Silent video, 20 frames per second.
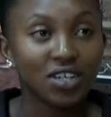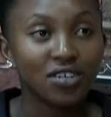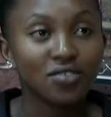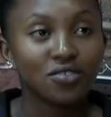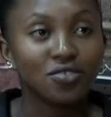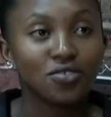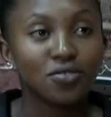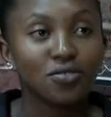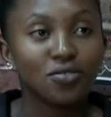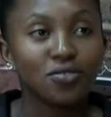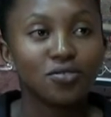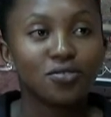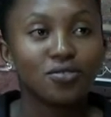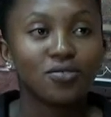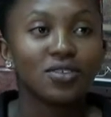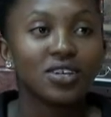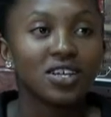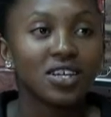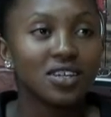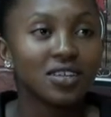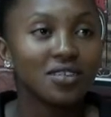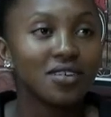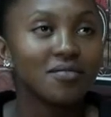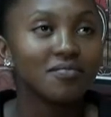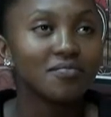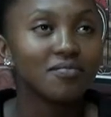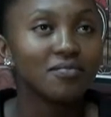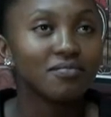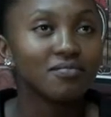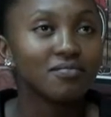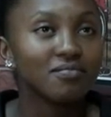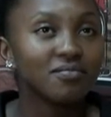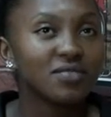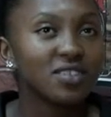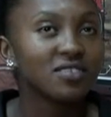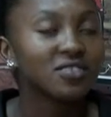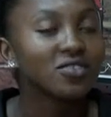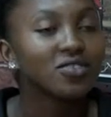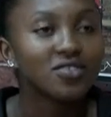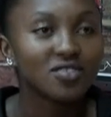So
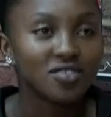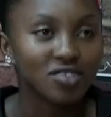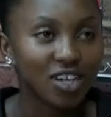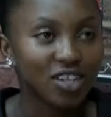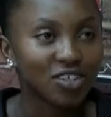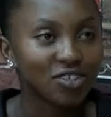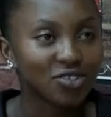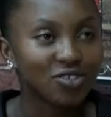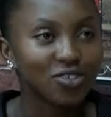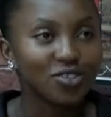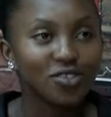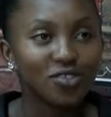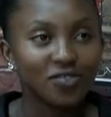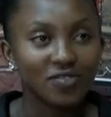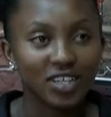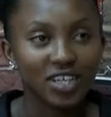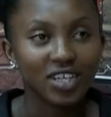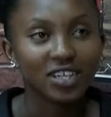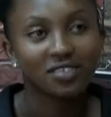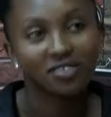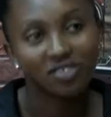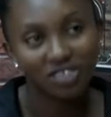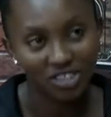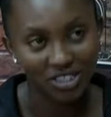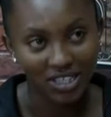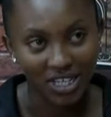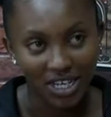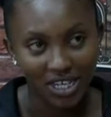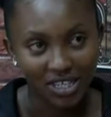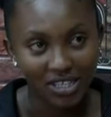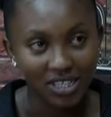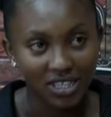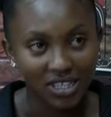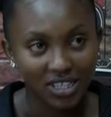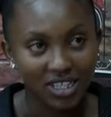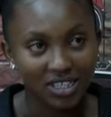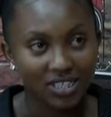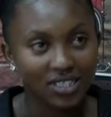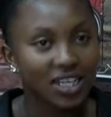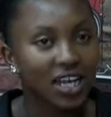this construction of the SGR
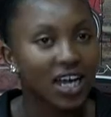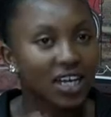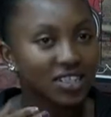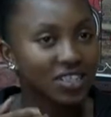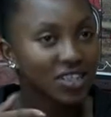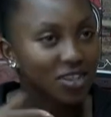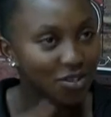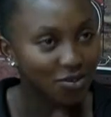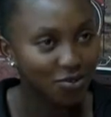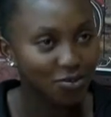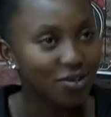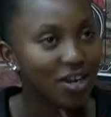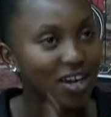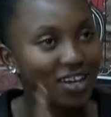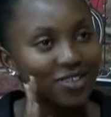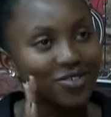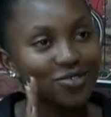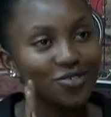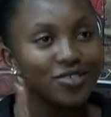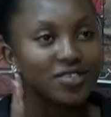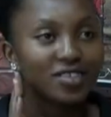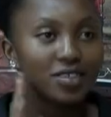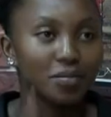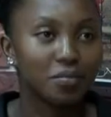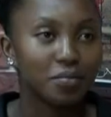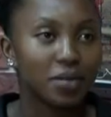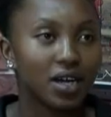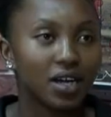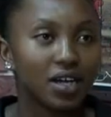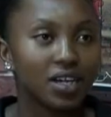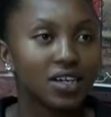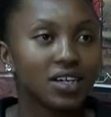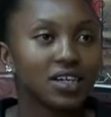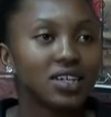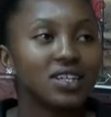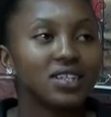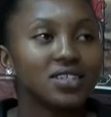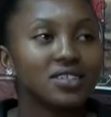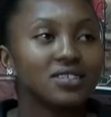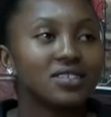that cut through across the park
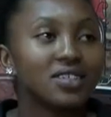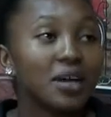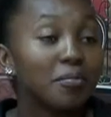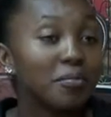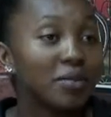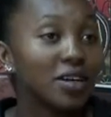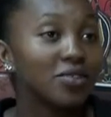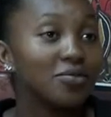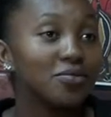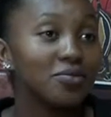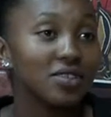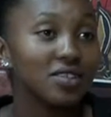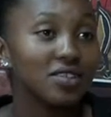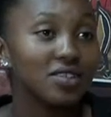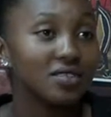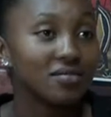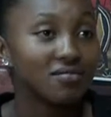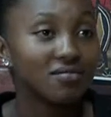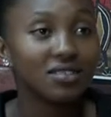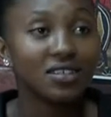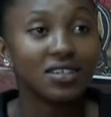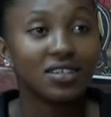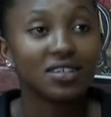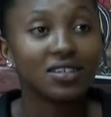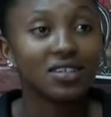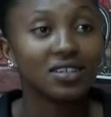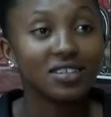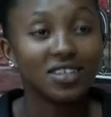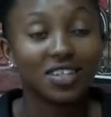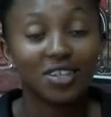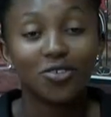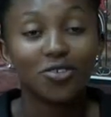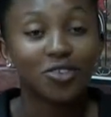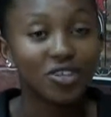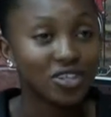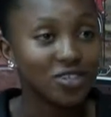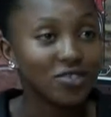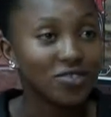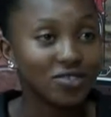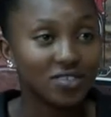tampered with the
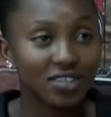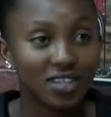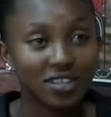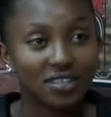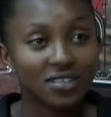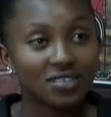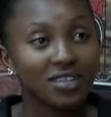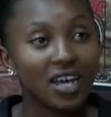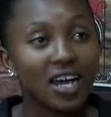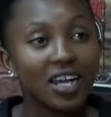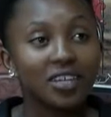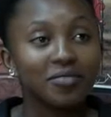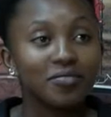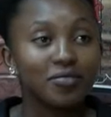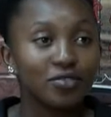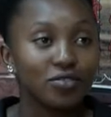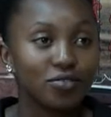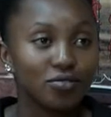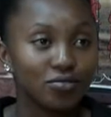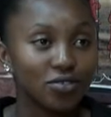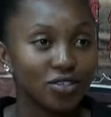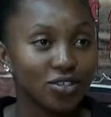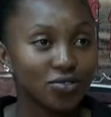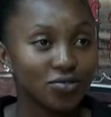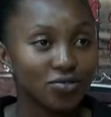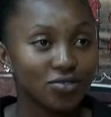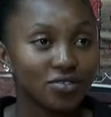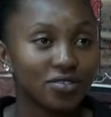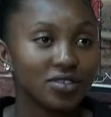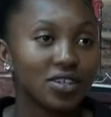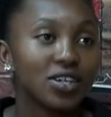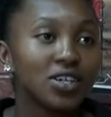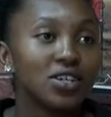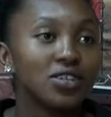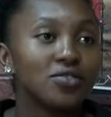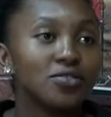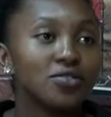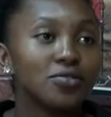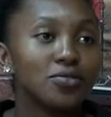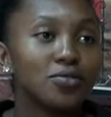corridors that these animals would use.
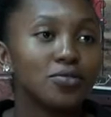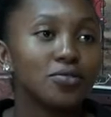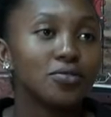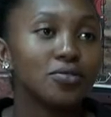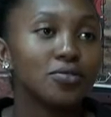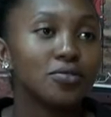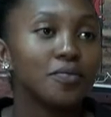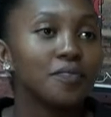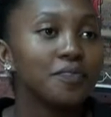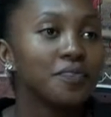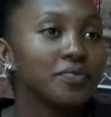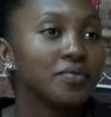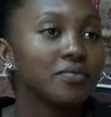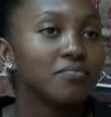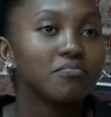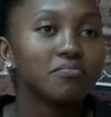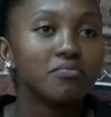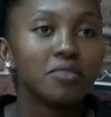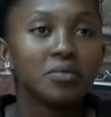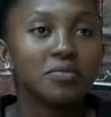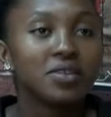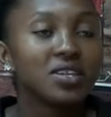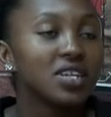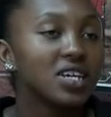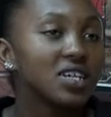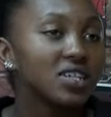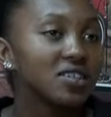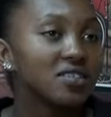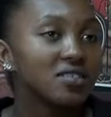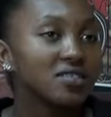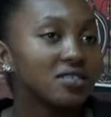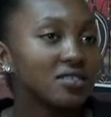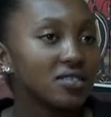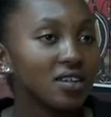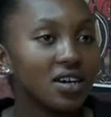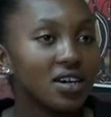So maybe that is